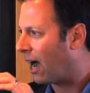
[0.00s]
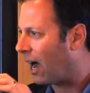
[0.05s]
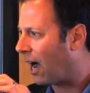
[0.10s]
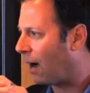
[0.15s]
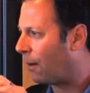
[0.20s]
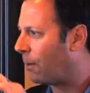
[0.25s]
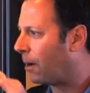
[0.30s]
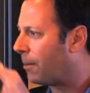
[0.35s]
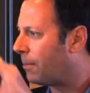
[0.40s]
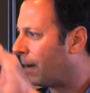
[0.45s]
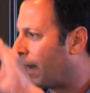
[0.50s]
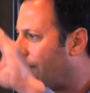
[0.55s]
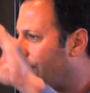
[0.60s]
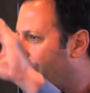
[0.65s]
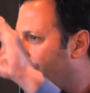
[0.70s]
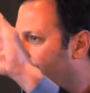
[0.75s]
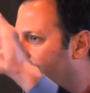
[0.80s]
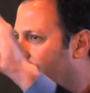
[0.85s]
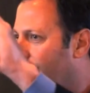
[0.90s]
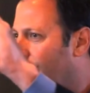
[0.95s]
I want my
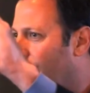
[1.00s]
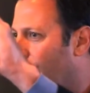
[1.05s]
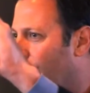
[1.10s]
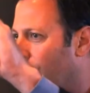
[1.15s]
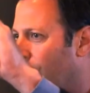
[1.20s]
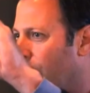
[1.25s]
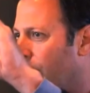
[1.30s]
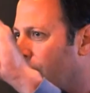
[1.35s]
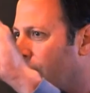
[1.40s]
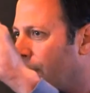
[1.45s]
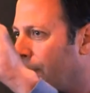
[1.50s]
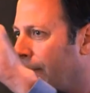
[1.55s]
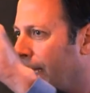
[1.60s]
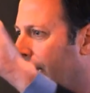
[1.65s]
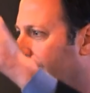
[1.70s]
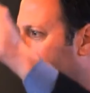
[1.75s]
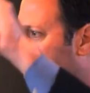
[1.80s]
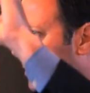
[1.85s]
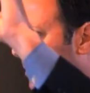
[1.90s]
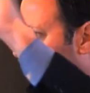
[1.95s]
video to
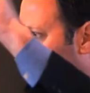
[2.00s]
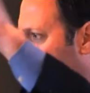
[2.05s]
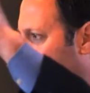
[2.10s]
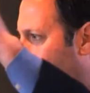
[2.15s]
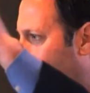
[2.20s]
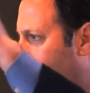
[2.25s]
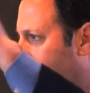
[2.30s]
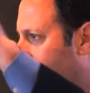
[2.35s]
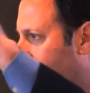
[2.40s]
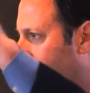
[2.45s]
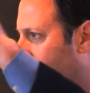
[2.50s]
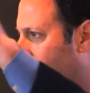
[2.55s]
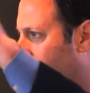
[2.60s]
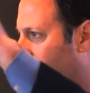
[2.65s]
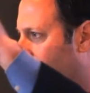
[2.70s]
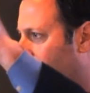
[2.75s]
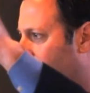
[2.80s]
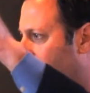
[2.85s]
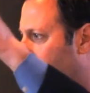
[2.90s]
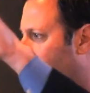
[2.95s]
be this class of
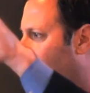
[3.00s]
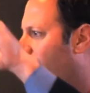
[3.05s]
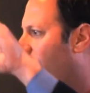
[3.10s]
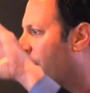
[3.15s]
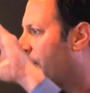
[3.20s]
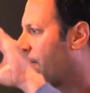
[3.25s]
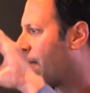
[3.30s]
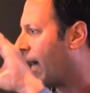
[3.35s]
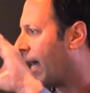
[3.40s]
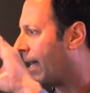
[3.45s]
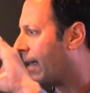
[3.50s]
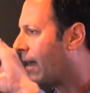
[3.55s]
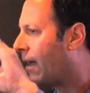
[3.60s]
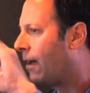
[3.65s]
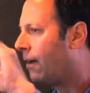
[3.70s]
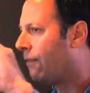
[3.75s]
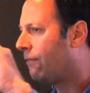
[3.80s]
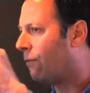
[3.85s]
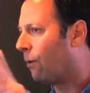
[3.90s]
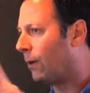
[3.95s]
service. I want my
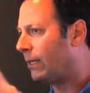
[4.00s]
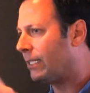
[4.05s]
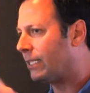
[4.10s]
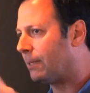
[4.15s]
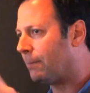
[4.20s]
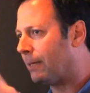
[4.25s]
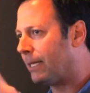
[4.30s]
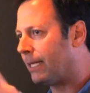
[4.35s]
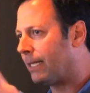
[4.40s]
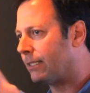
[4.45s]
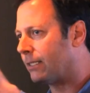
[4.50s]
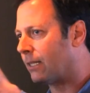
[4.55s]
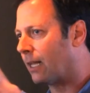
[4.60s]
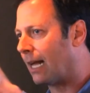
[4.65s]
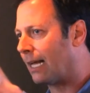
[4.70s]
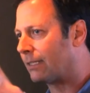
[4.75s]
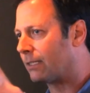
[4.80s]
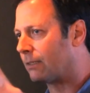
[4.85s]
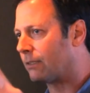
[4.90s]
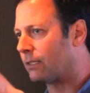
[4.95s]
voice to be this
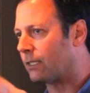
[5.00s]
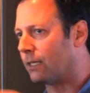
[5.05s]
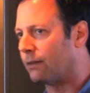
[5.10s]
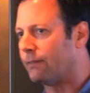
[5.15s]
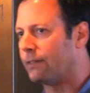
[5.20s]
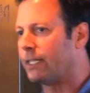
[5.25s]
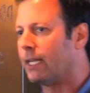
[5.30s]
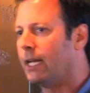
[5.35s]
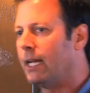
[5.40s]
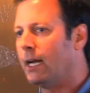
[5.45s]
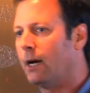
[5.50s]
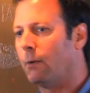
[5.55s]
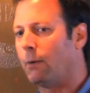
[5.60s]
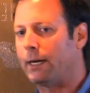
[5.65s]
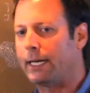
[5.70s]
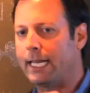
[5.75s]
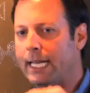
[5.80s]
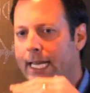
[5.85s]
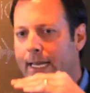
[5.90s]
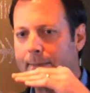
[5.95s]
class of service. I
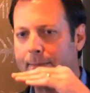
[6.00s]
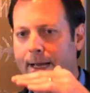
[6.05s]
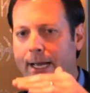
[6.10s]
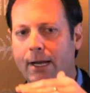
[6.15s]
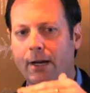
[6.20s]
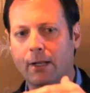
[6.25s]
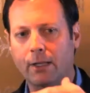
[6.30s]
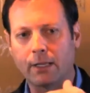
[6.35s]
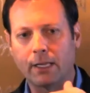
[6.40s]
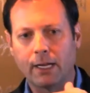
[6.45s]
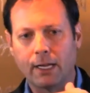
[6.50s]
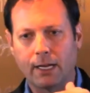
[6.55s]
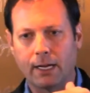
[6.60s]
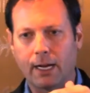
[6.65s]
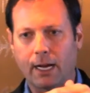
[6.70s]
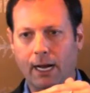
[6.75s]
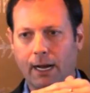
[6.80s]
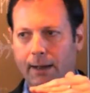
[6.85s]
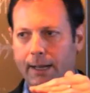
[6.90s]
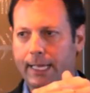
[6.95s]
want email
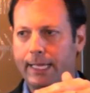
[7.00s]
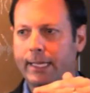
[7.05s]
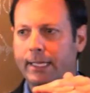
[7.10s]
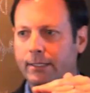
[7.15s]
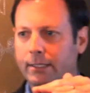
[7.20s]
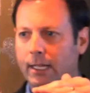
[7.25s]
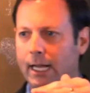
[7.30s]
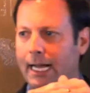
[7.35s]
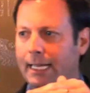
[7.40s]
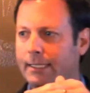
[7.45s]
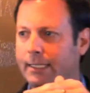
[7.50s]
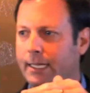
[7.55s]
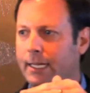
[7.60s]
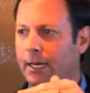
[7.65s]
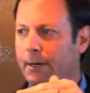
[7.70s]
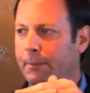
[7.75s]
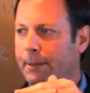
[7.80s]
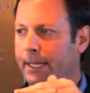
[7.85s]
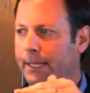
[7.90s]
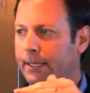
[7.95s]
in this class and
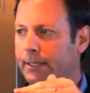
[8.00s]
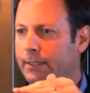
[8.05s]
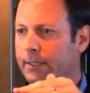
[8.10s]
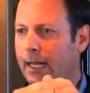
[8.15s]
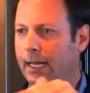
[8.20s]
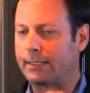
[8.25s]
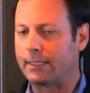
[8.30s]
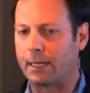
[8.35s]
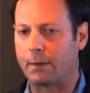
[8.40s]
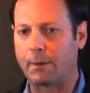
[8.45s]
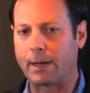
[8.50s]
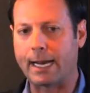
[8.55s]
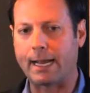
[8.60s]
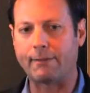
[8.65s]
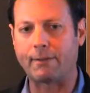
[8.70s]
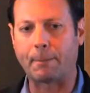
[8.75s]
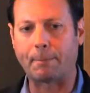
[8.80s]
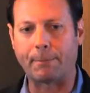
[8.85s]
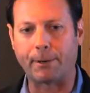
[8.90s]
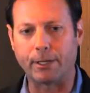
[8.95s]
ERP in this class. I want to
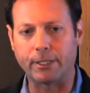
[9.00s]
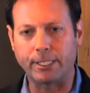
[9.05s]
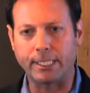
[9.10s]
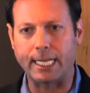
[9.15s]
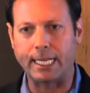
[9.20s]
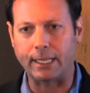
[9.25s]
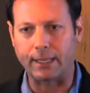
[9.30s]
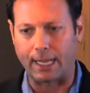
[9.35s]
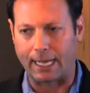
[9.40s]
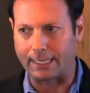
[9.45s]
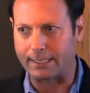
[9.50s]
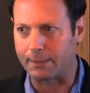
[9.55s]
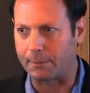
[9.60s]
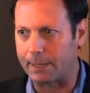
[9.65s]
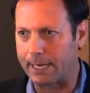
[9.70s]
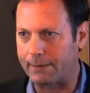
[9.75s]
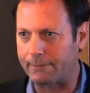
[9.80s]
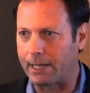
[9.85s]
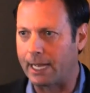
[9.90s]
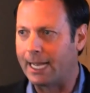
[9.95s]
have a bursting class.
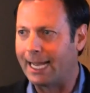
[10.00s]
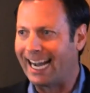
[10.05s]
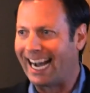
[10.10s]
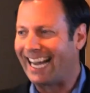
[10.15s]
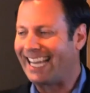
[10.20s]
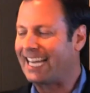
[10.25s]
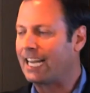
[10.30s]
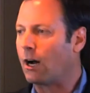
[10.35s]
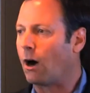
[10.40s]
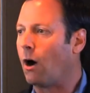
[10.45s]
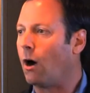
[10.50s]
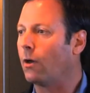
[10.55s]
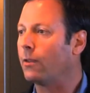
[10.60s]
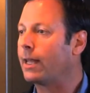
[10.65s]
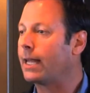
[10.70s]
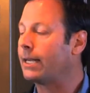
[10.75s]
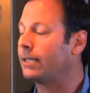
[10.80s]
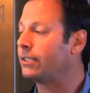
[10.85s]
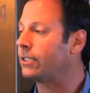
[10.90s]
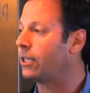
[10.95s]
I think all
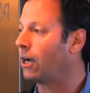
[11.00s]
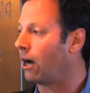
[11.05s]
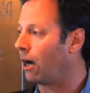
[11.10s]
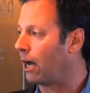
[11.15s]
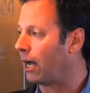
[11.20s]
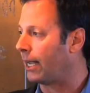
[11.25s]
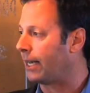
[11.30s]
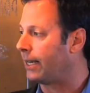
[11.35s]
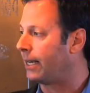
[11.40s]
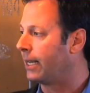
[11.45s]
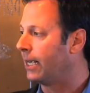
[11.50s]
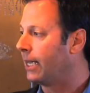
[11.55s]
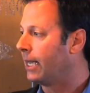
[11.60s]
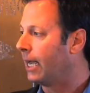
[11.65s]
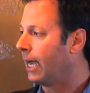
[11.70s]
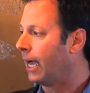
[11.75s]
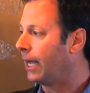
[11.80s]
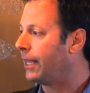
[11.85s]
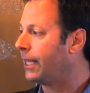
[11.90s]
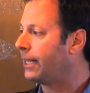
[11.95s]
that is gone.
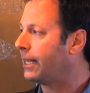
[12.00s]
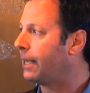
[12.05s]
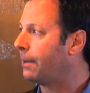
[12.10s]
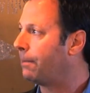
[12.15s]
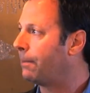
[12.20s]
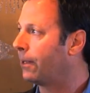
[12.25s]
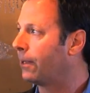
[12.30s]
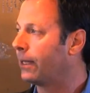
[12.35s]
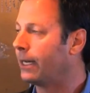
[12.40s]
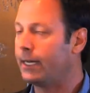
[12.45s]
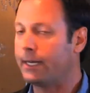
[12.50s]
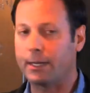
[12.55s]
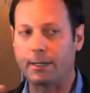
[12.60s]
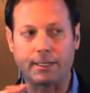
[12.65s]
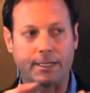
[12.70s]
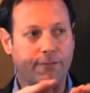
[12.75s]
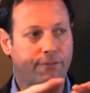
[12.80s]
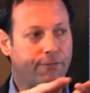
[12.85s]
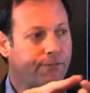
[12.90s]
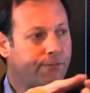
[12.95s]
I think the ability to
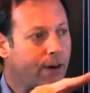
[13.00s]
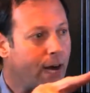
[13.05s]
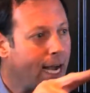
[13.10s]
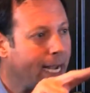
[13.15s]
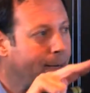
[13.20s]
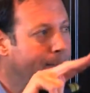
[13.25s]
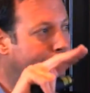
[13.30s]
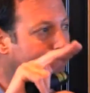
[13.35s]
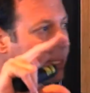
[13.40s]
define